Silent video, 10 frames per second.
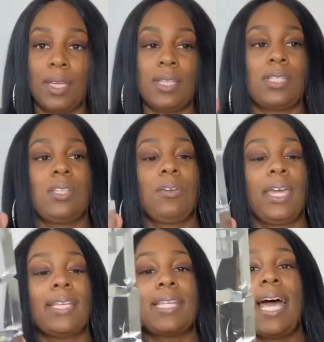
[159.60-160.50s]
So
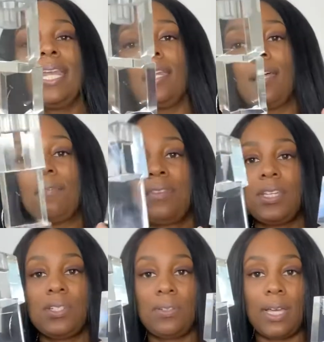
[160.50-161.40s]
yes, I love
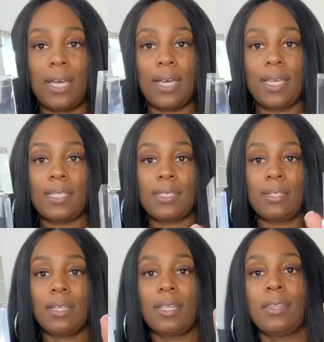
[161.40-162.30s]
these, you guys.
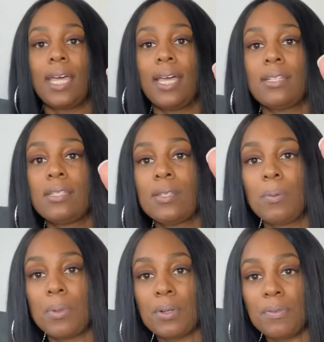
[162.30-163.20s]
Look at that, it's so
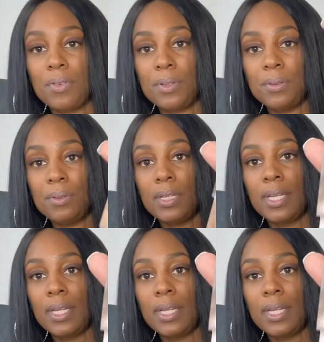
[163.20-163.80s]
beautiful.